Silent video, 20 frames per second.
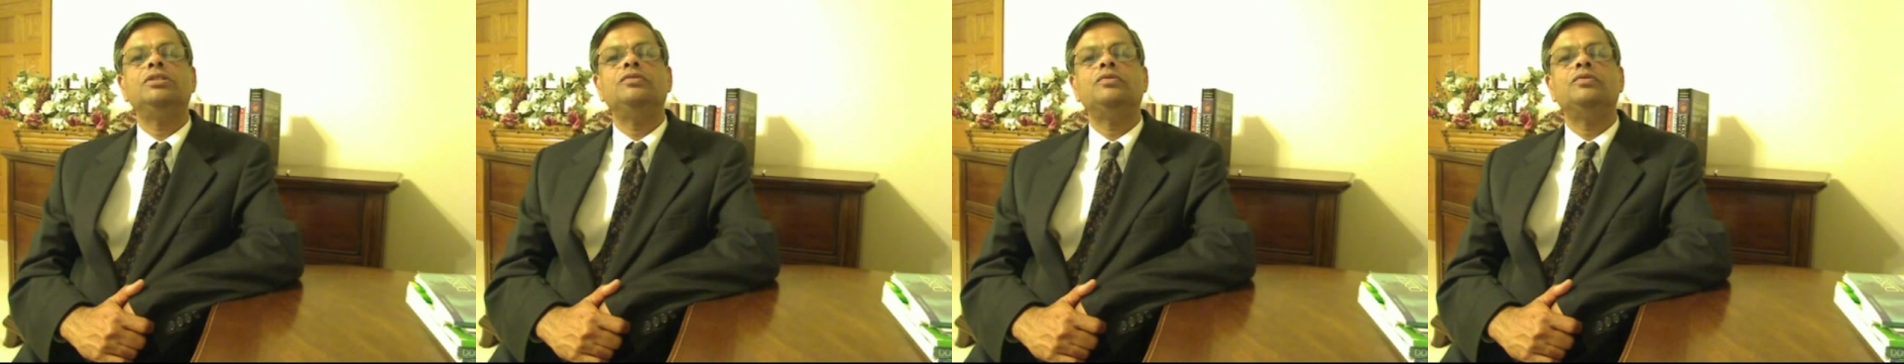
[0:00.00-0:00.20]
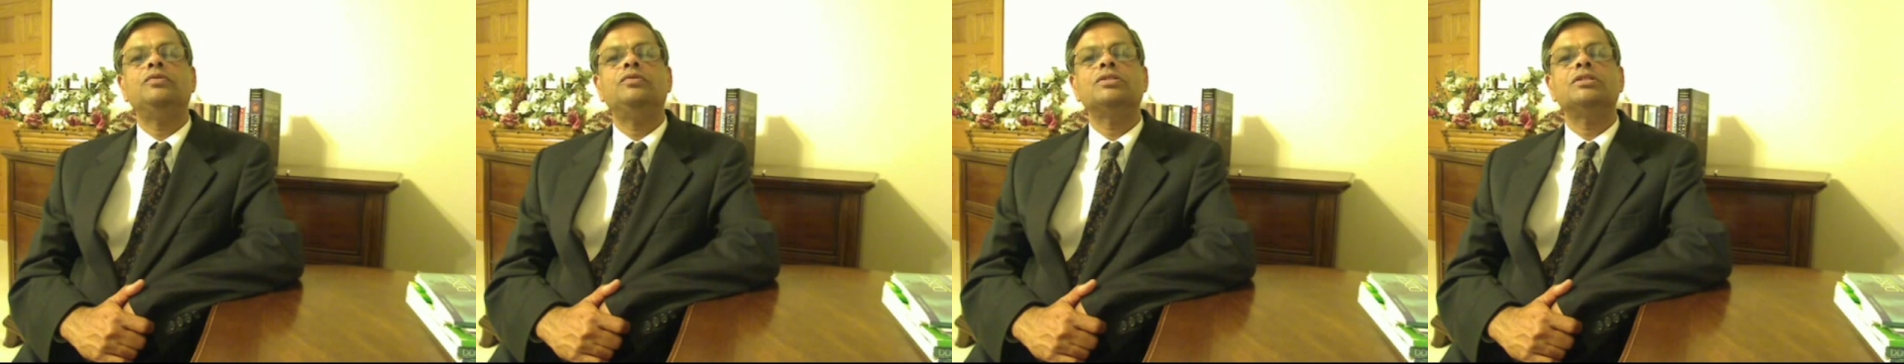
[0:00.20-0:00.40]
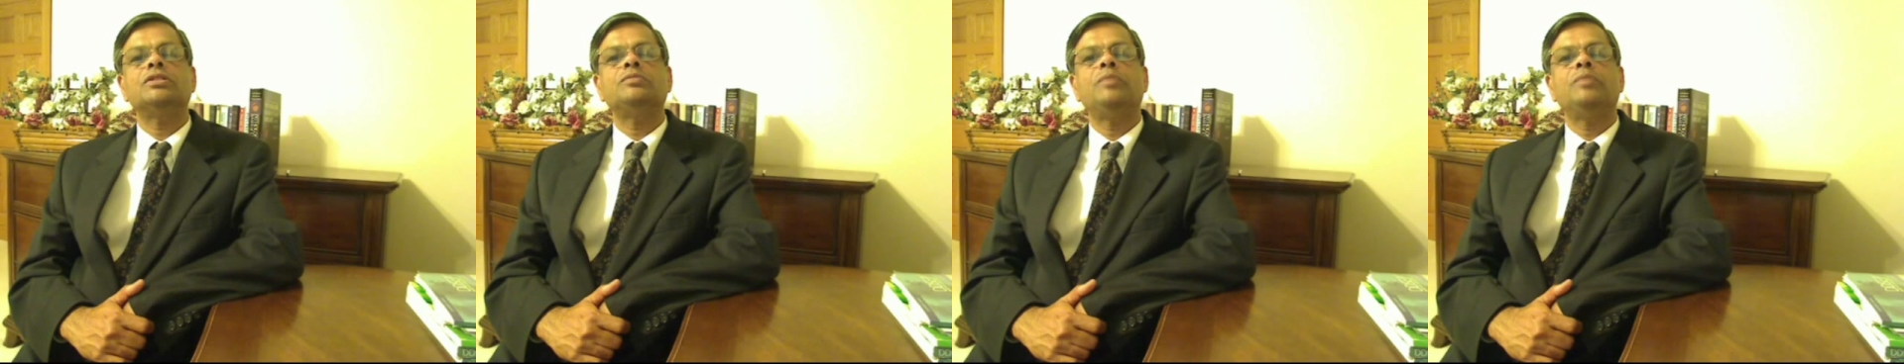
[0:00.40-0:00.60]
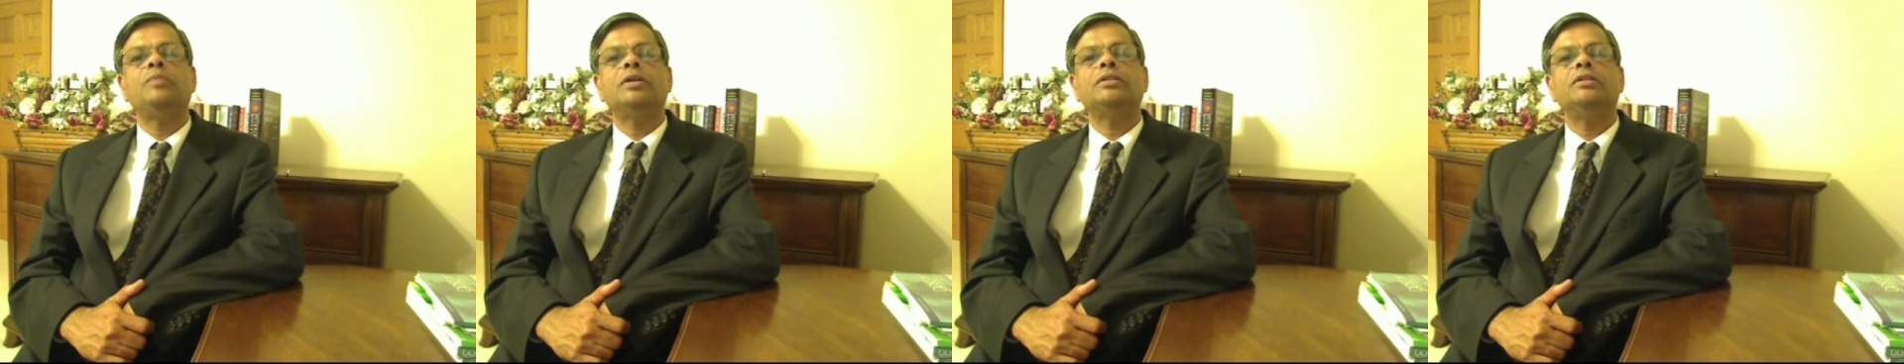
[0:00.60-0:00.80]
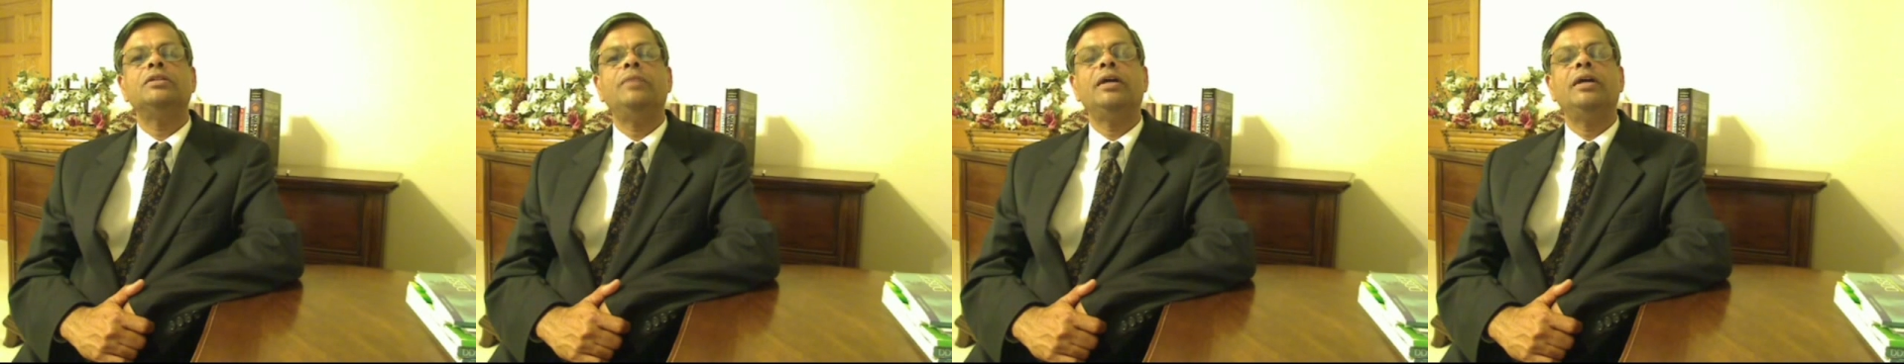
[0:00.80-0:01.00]
for suspected
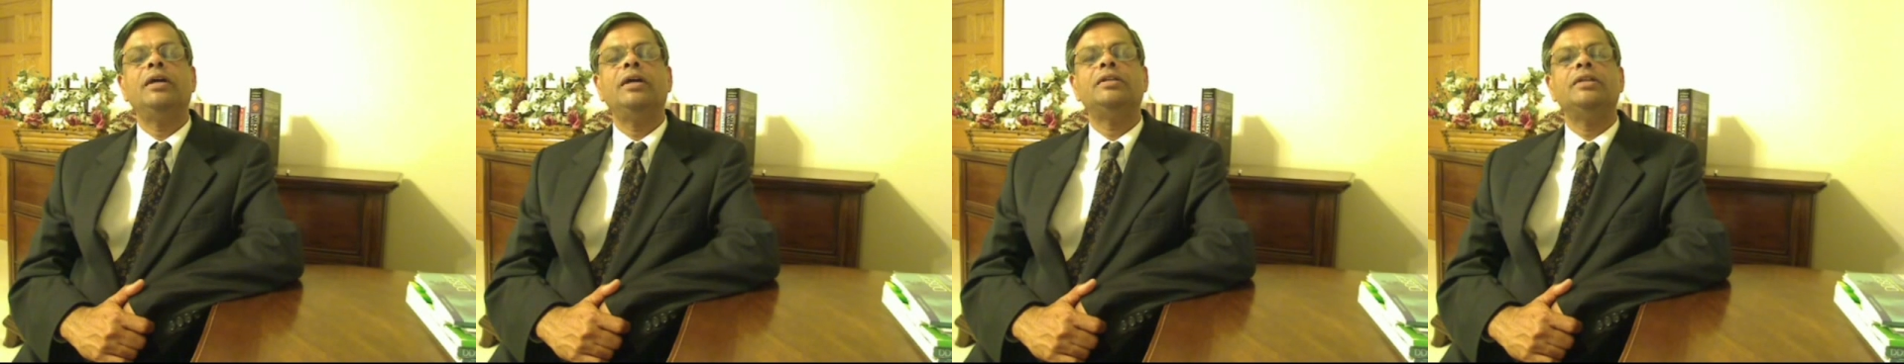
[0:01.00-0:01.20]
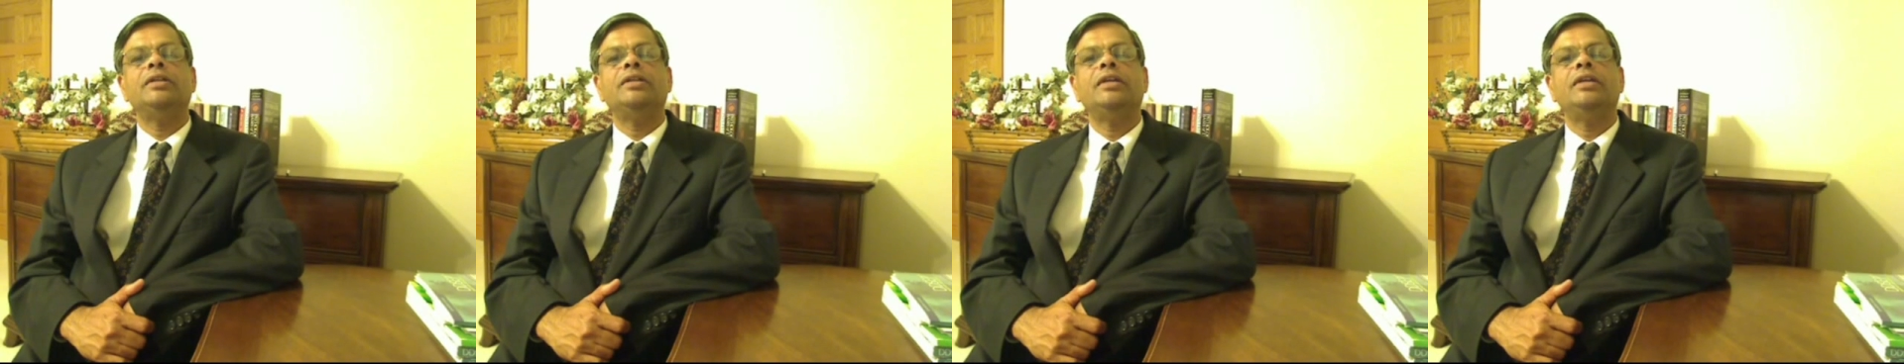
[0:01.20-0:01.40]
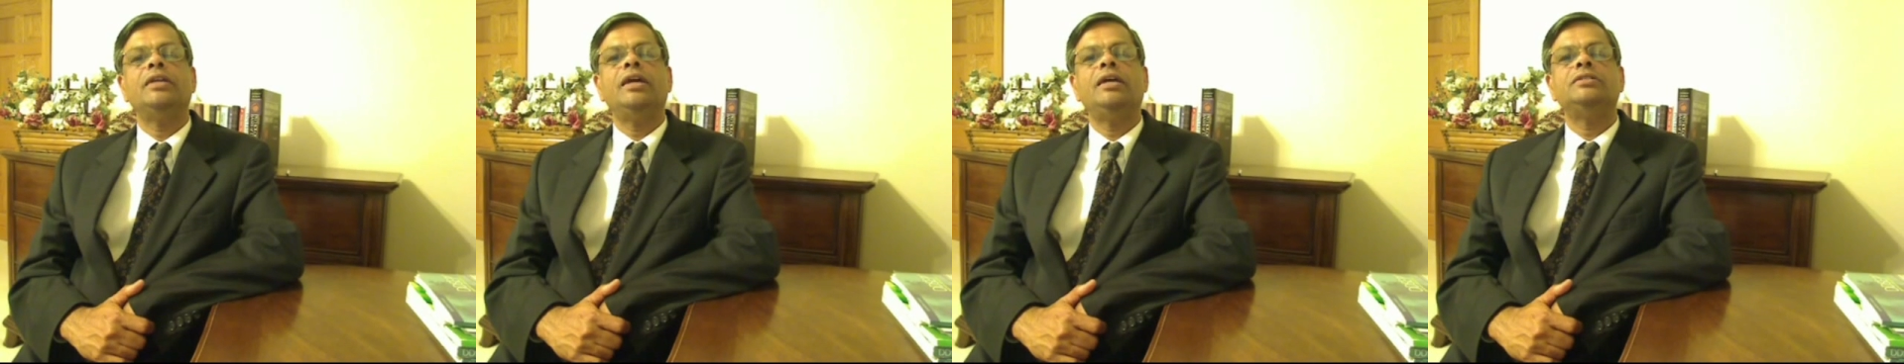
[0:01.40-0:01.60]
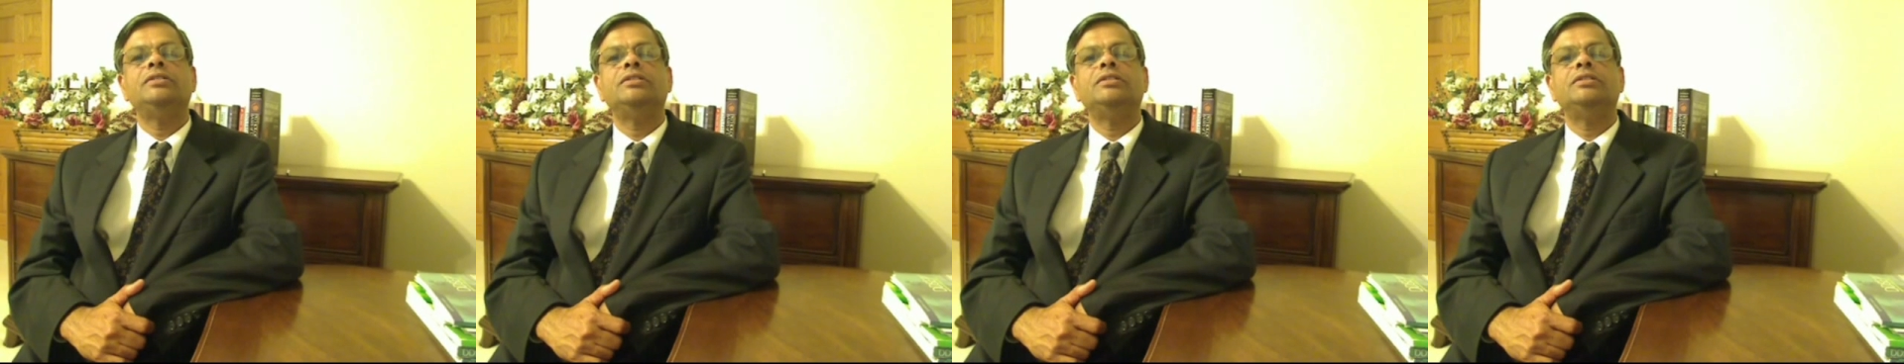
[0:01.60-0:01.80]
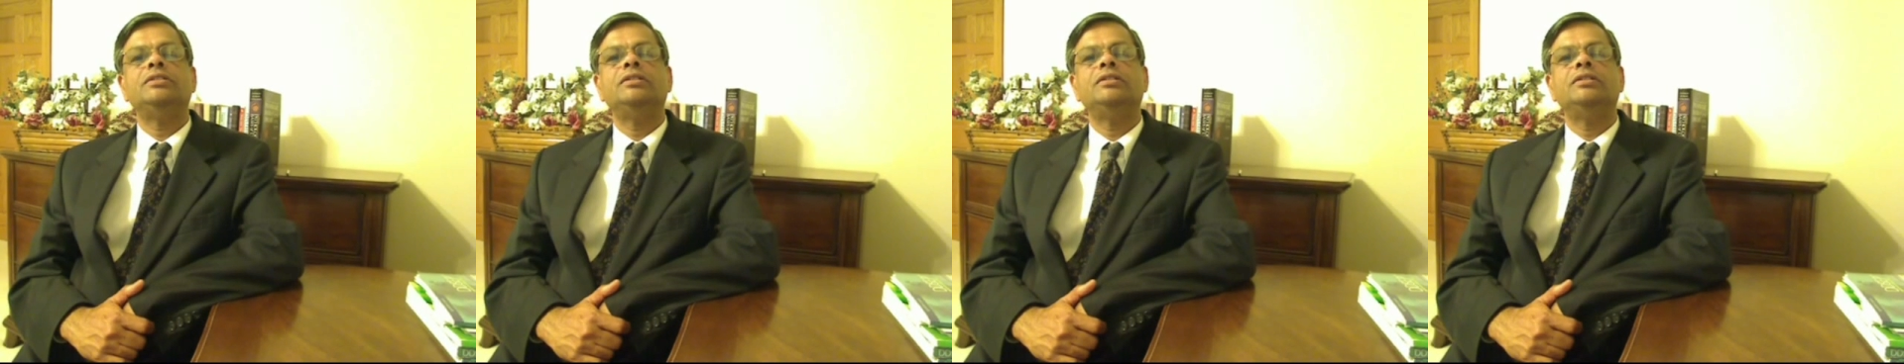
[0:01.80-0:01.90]
pancreatic cancer